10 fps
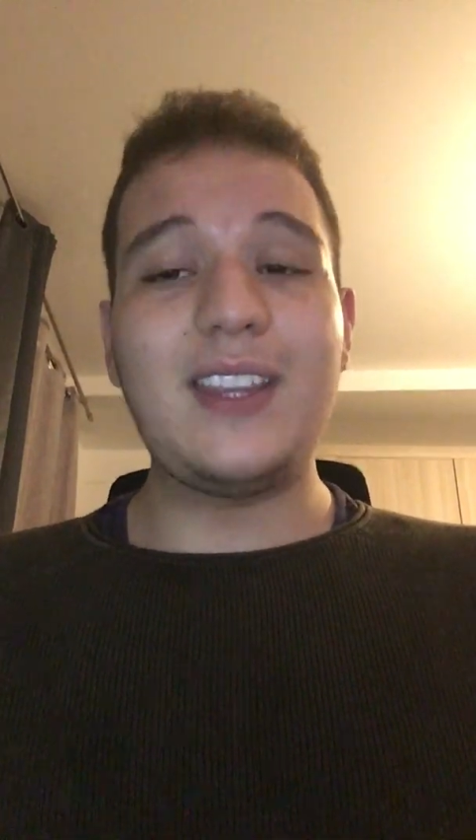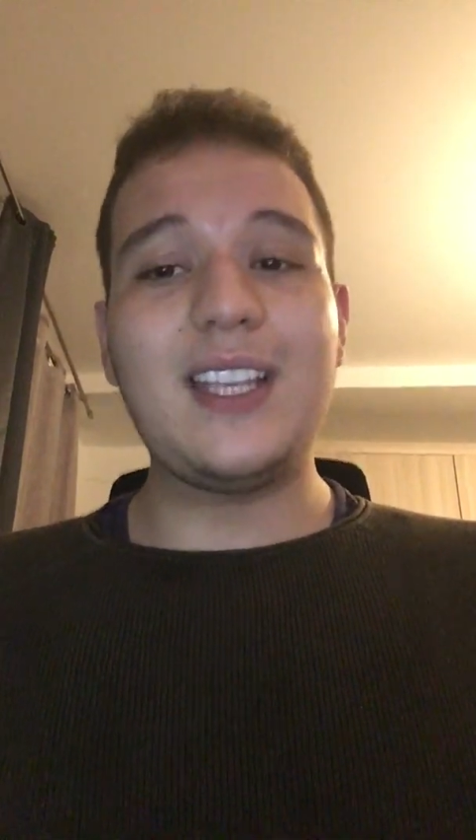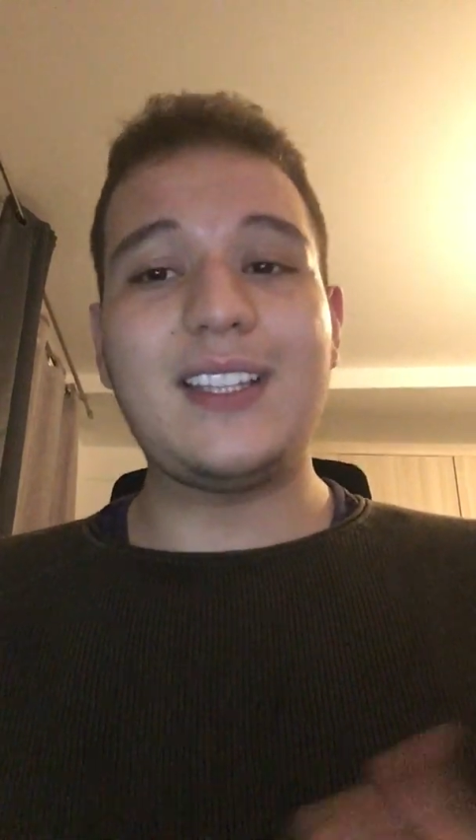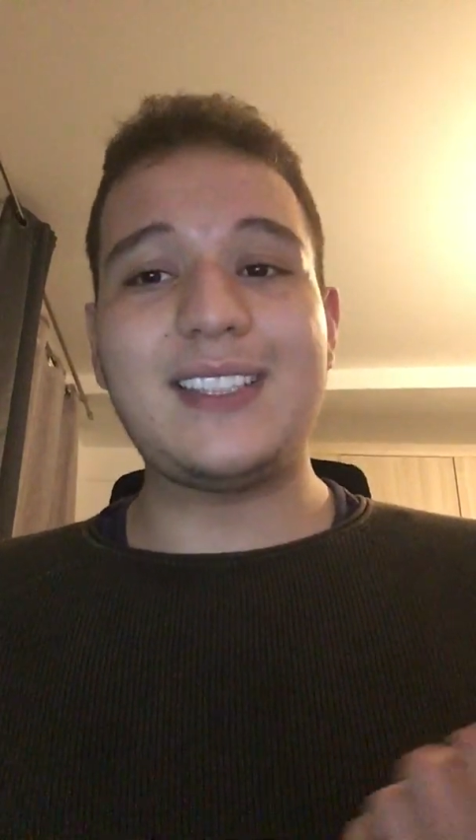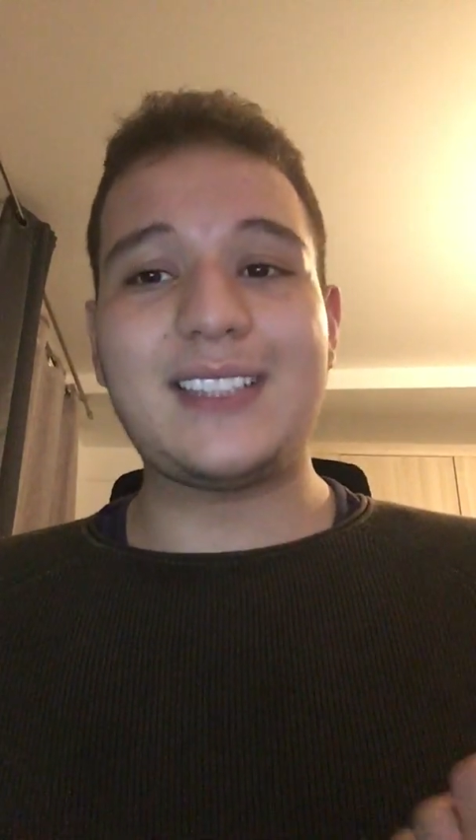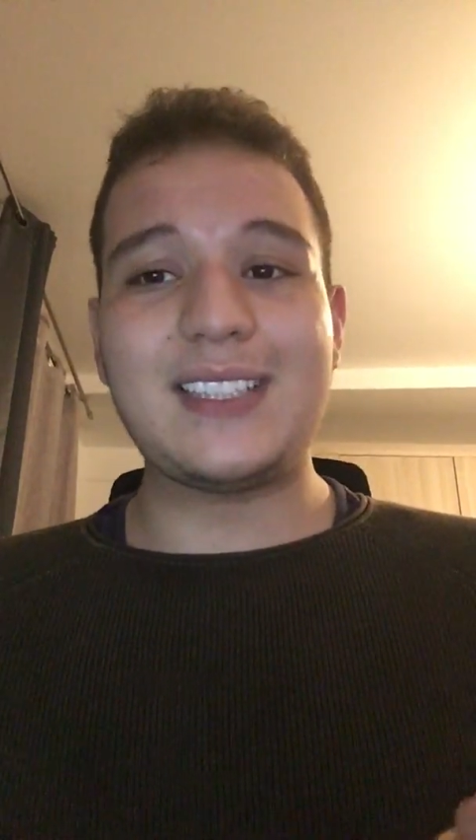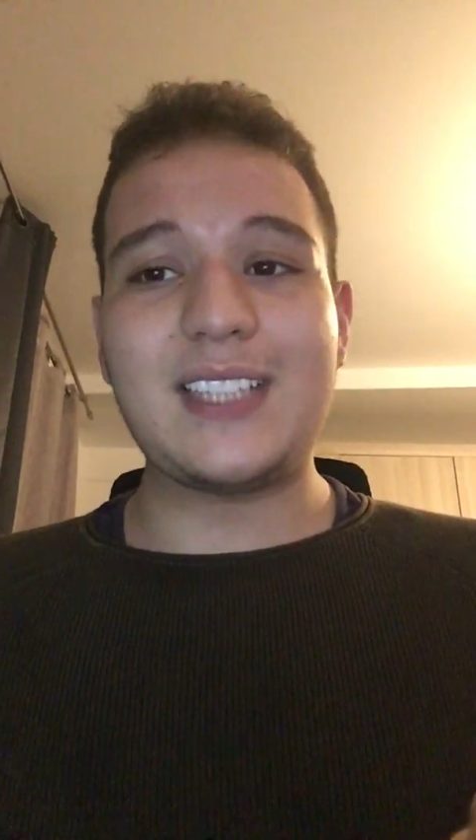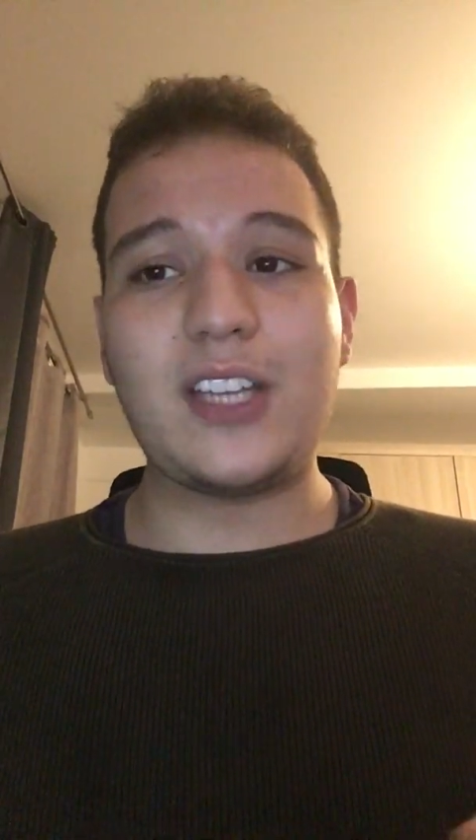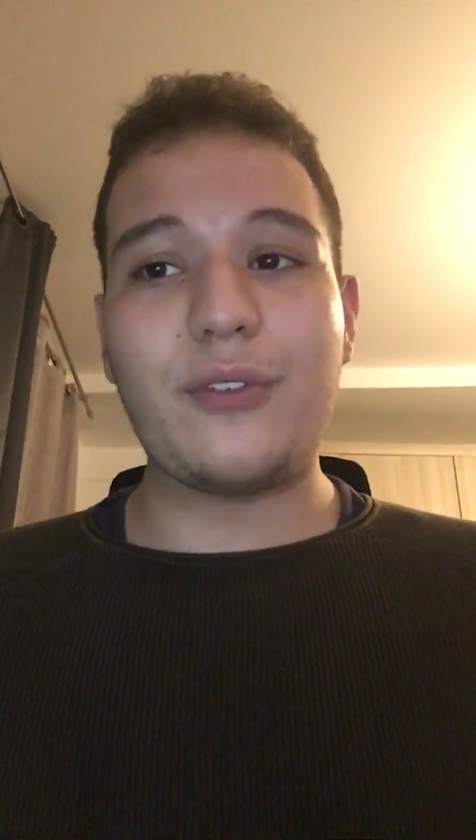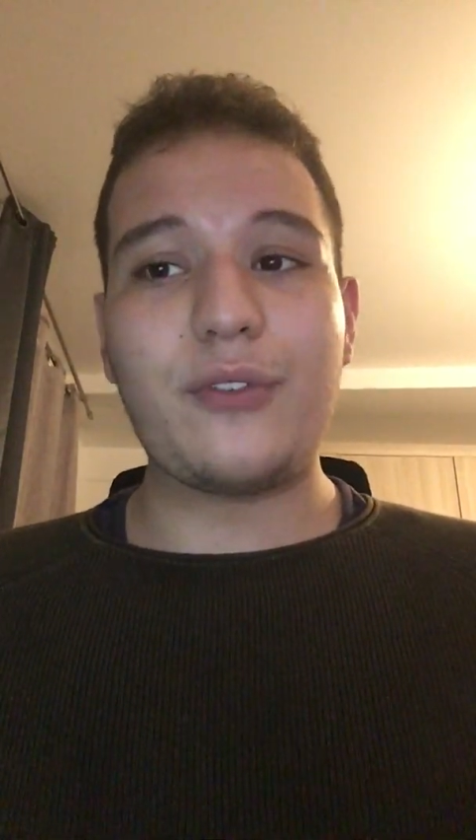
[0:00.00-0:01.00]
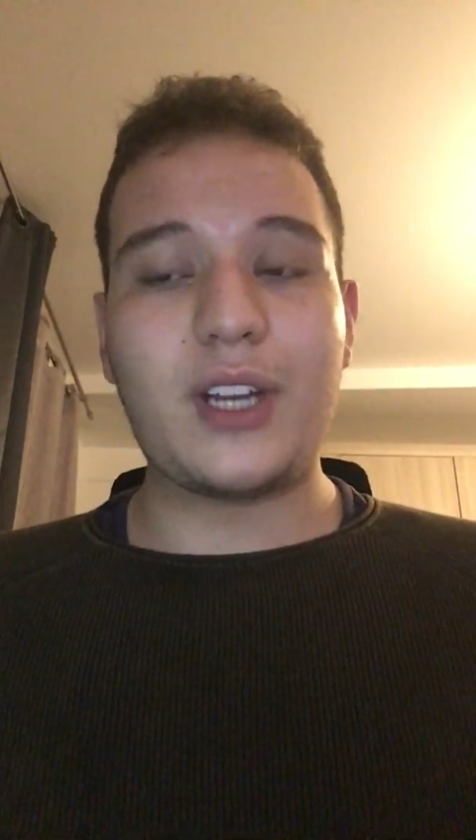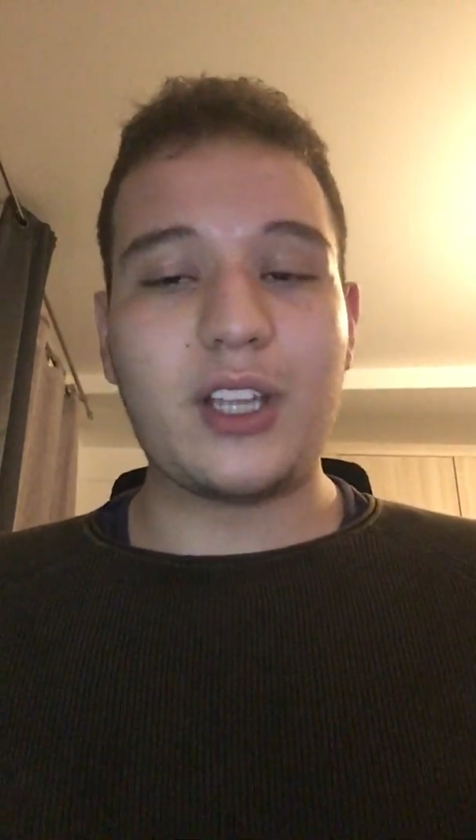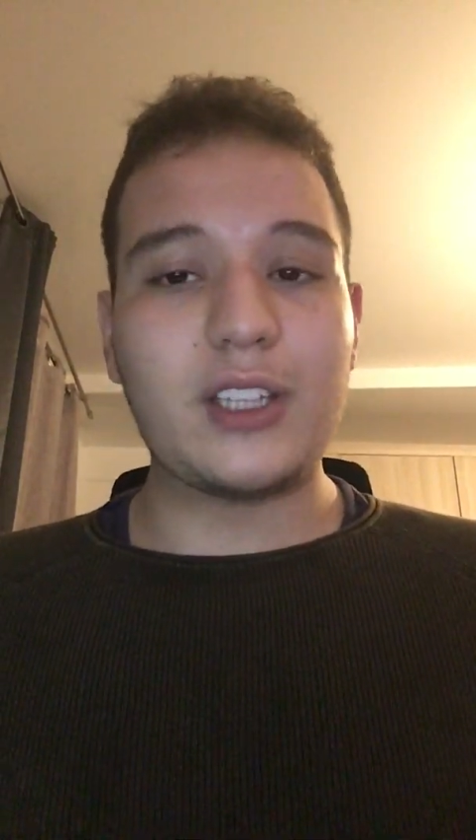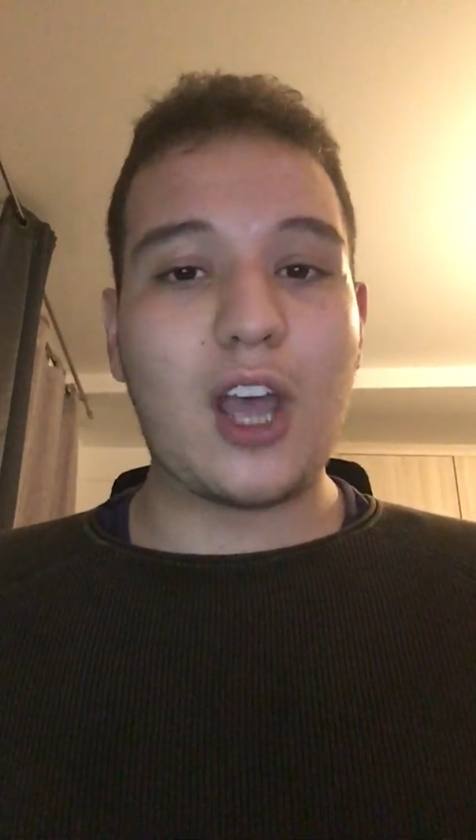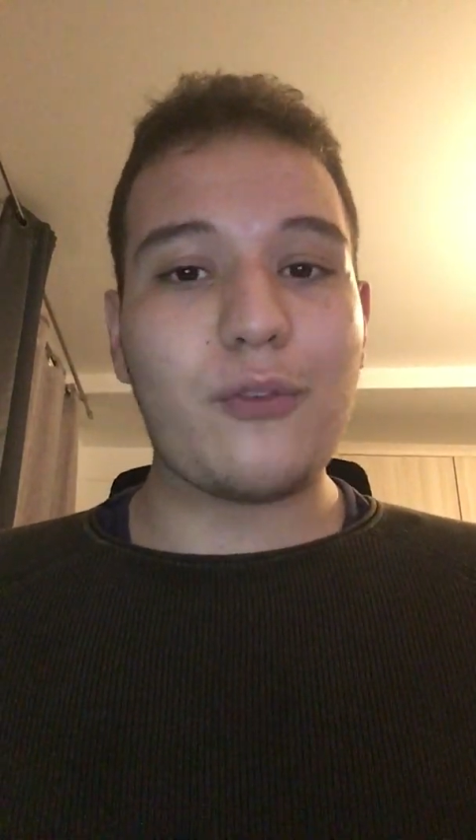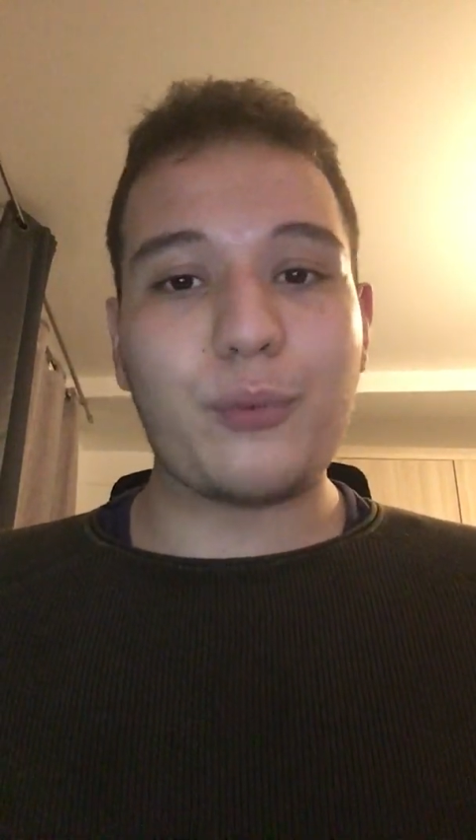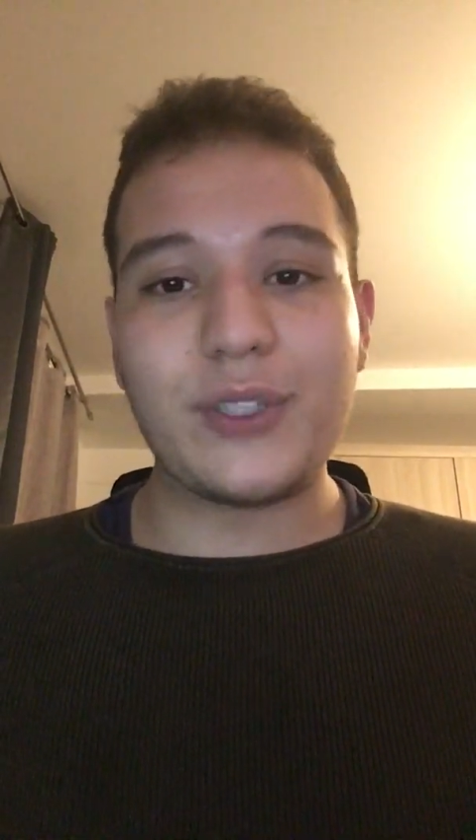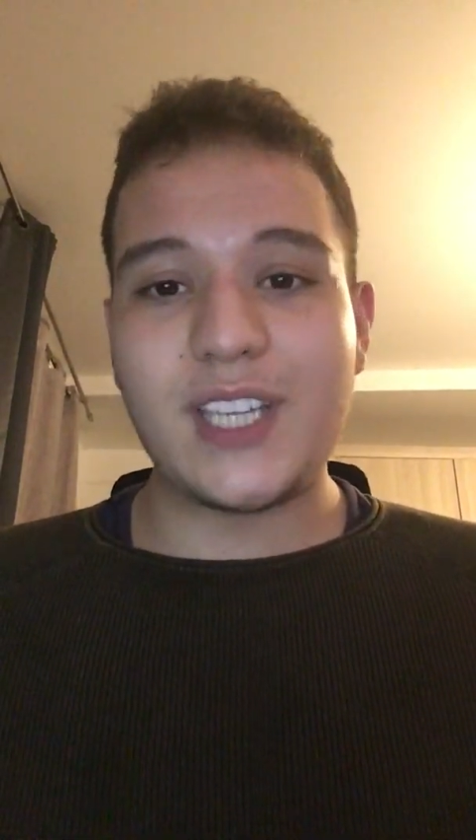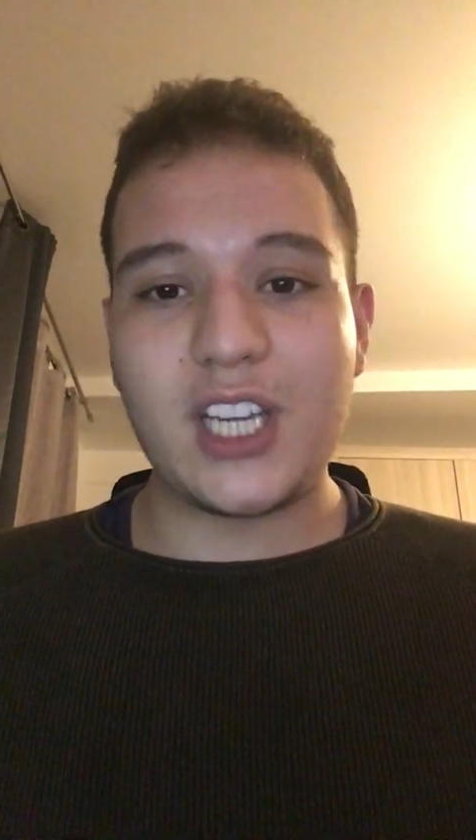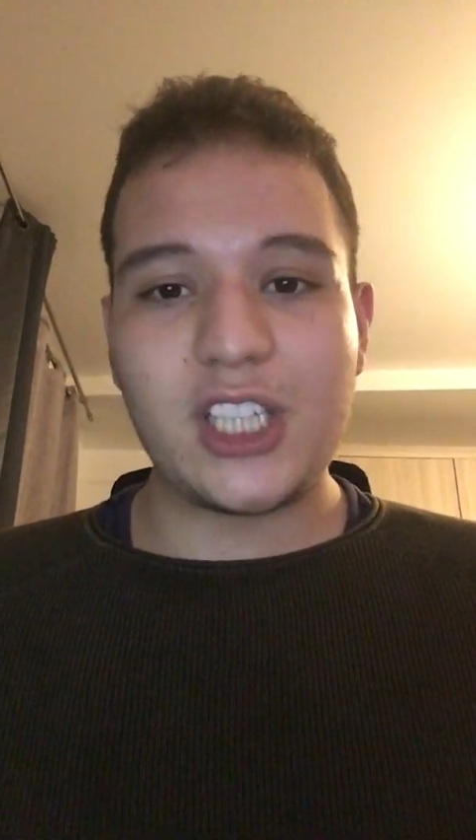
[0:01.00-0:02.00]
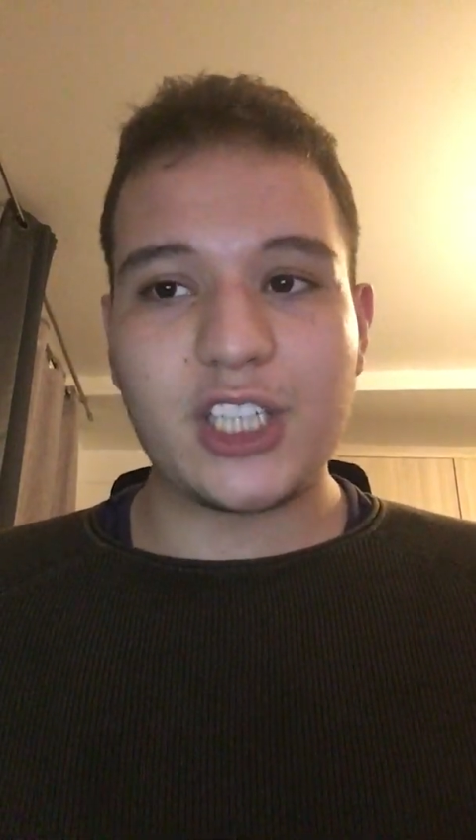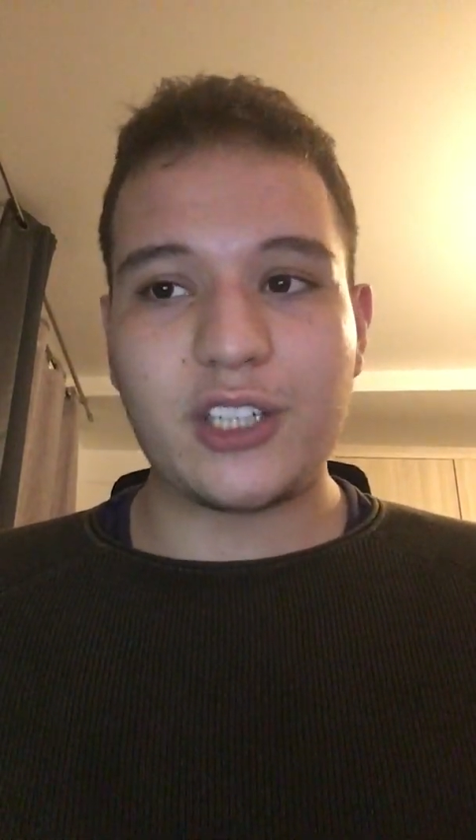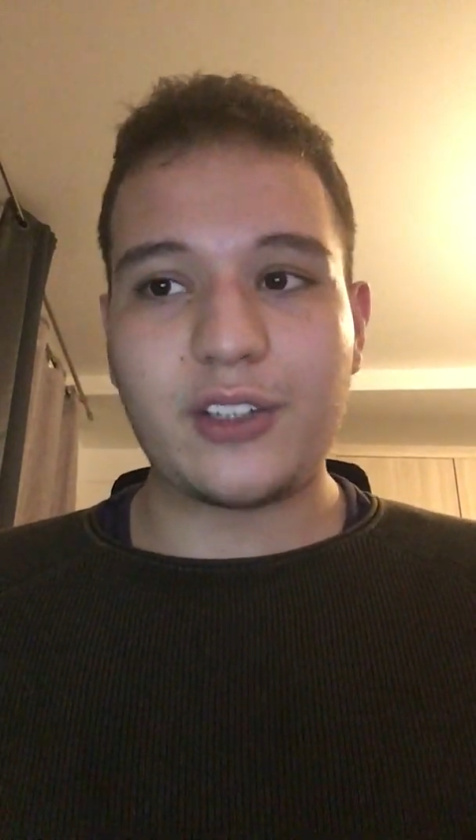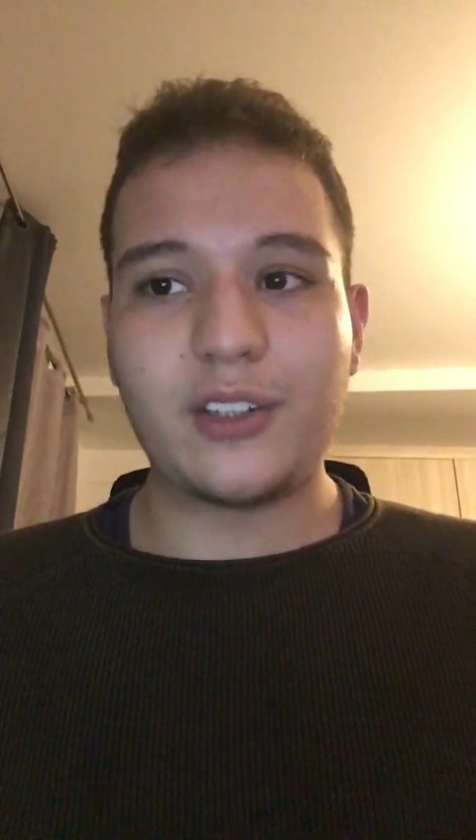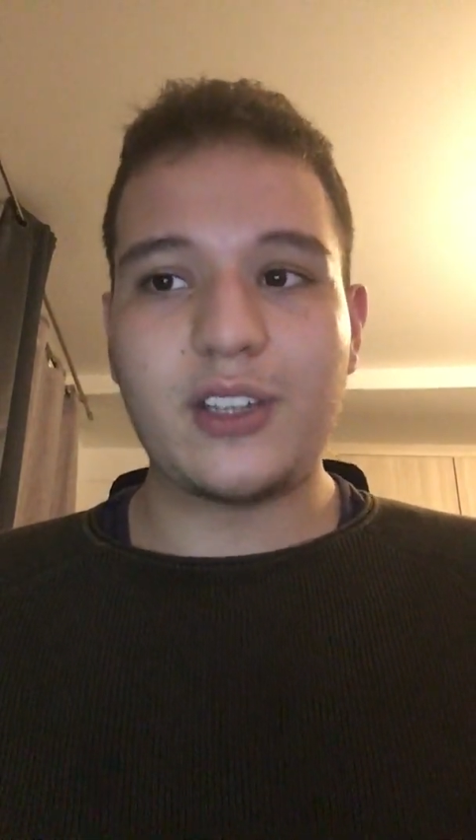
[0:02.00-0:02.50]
This is the equivalent of prosecution.